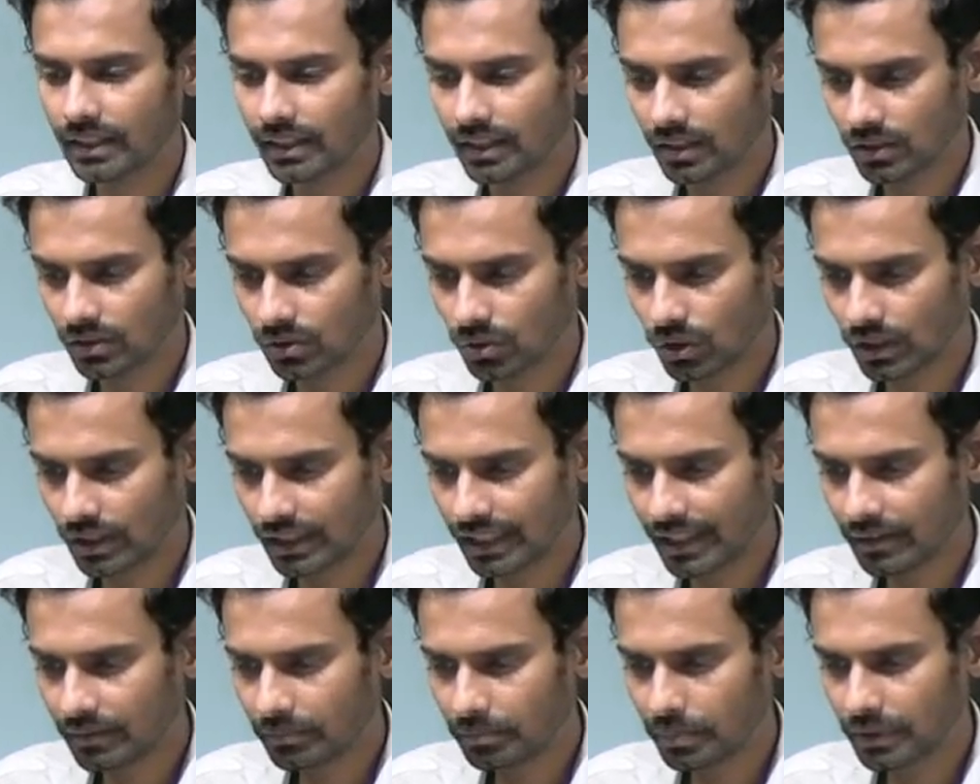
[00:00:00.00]
So
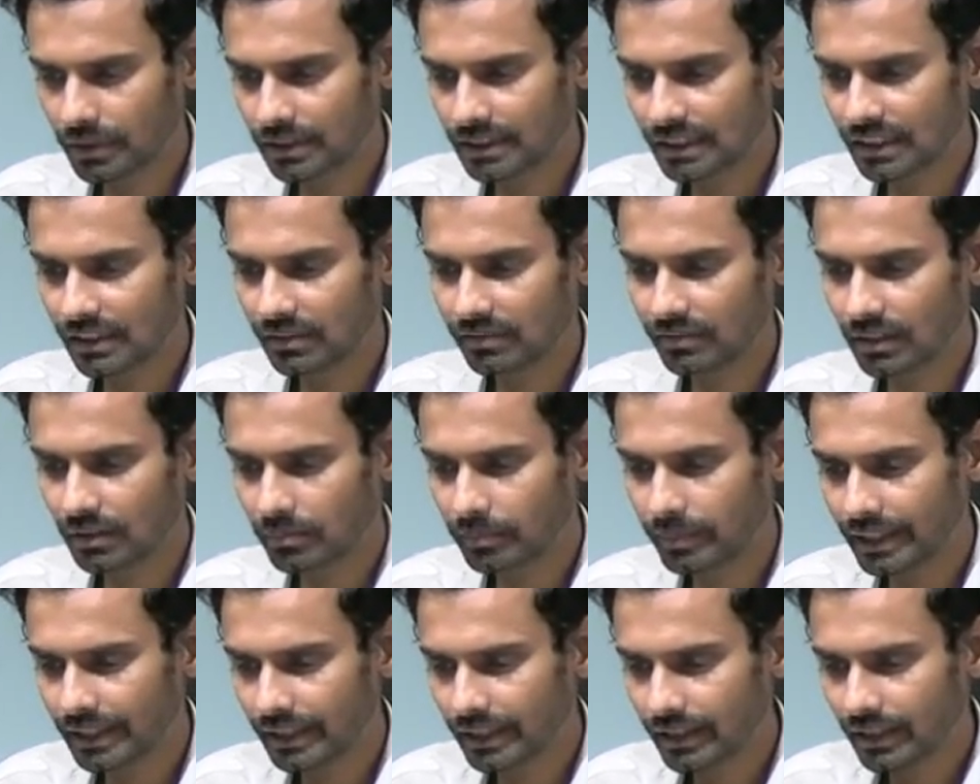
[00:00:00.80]
10% will
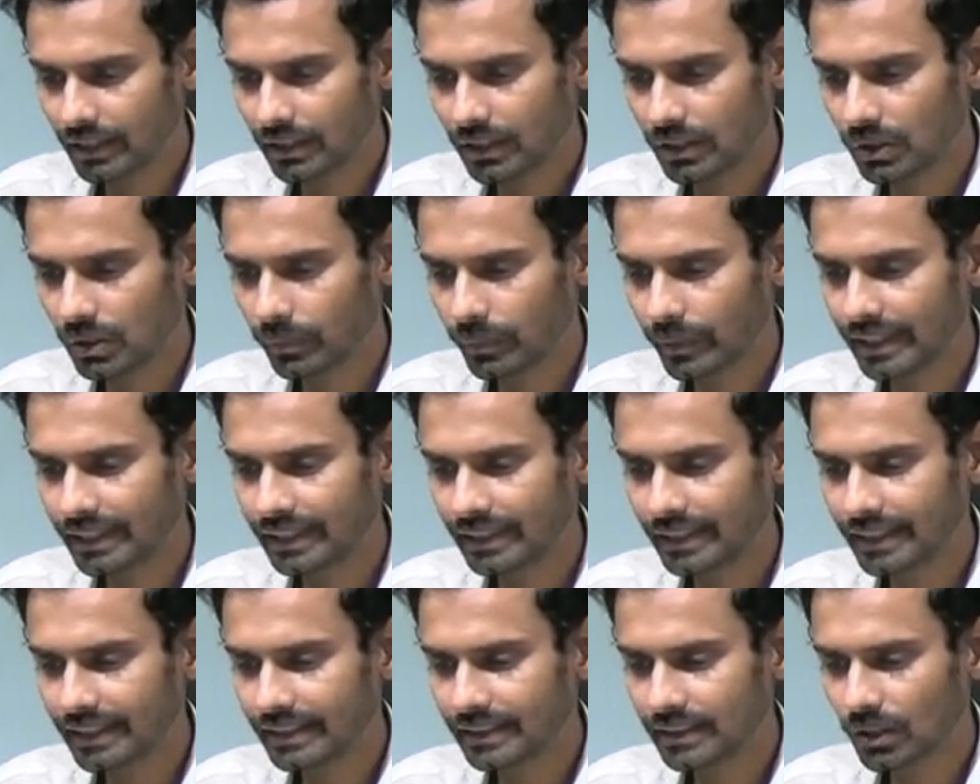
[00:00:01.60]
be
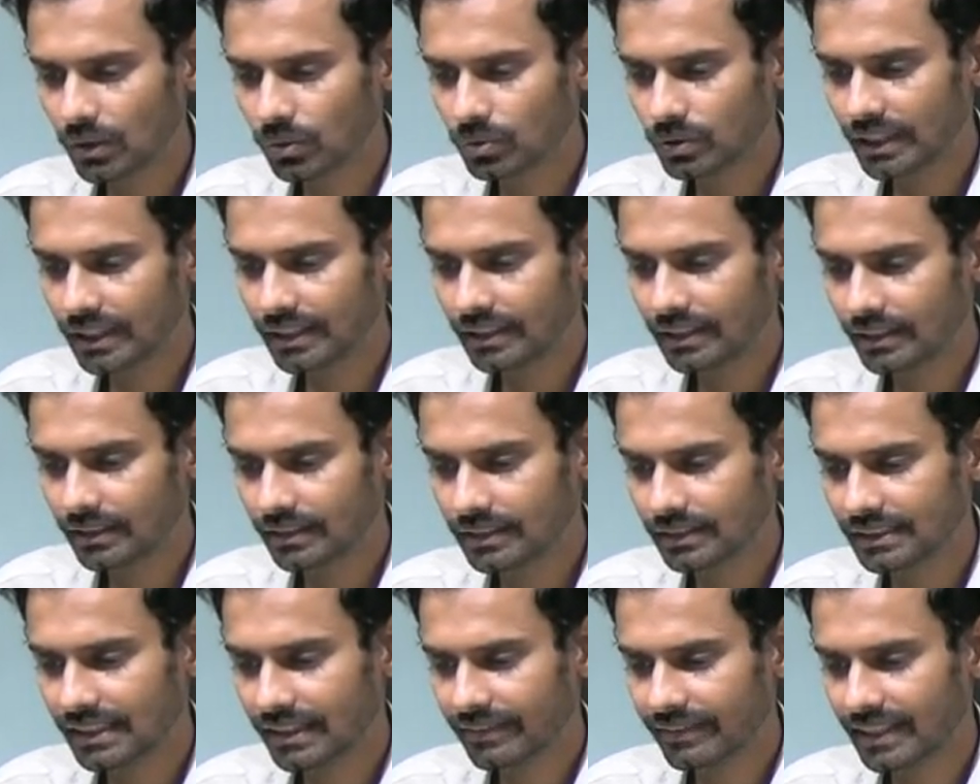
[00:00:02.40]

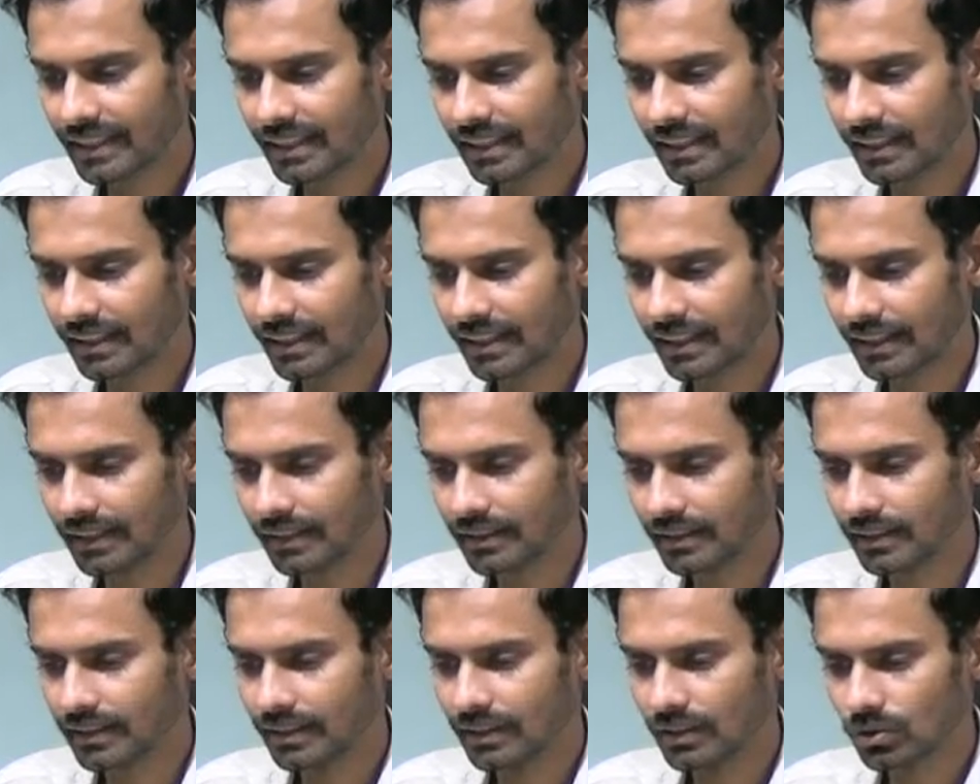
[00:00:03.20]
20,700.
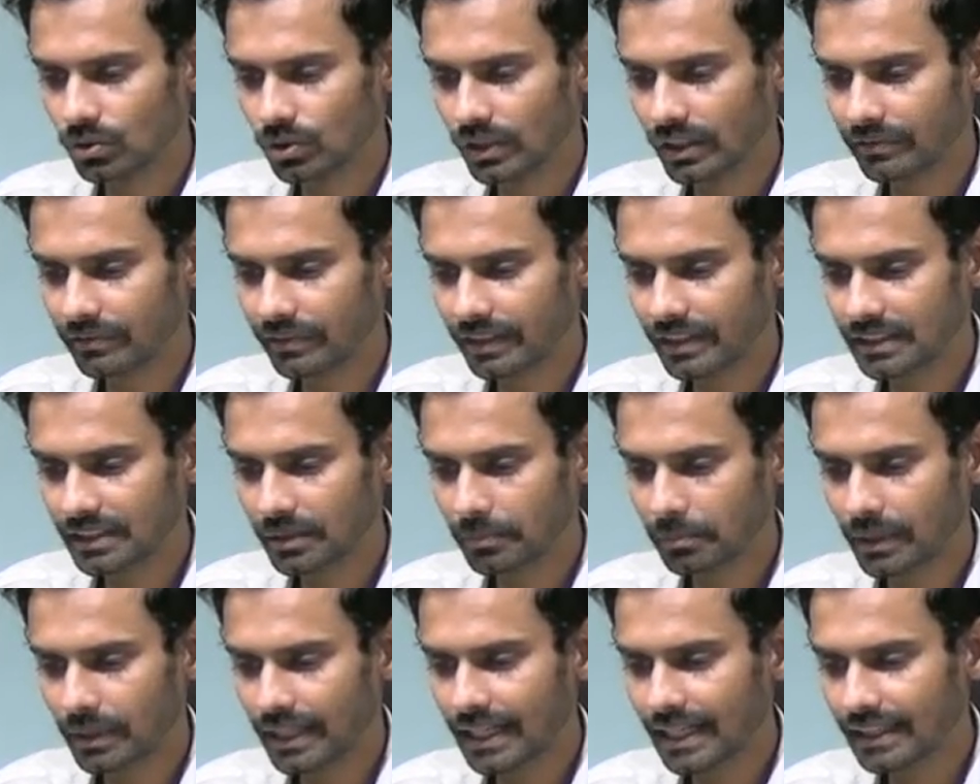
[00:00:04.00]
So if I
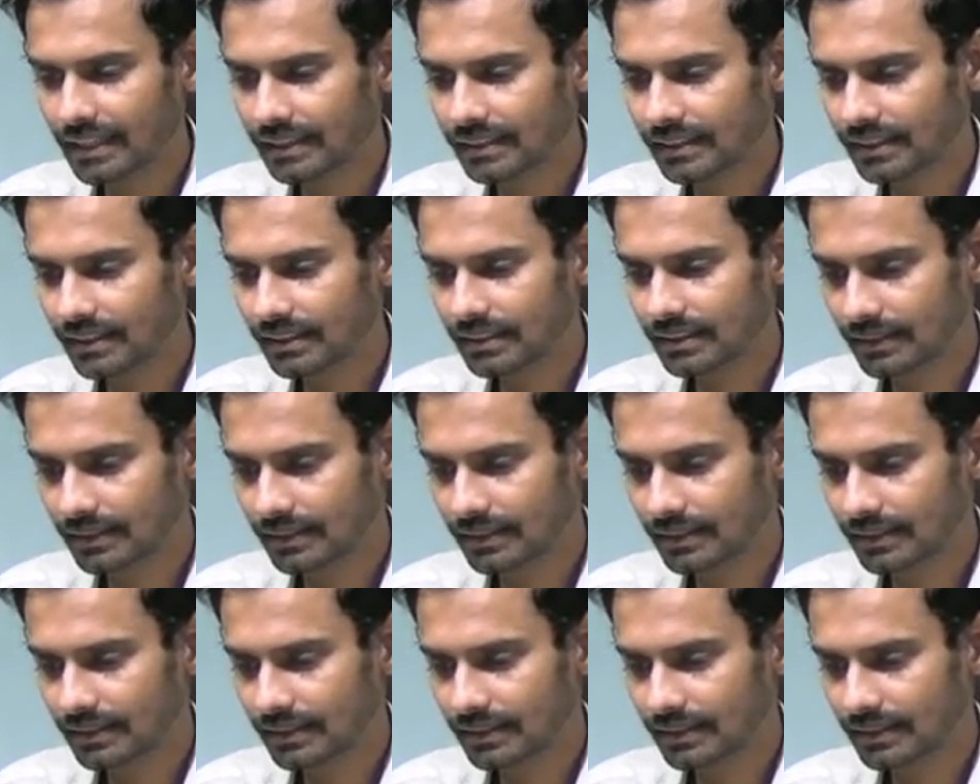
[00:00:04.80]
subtract this,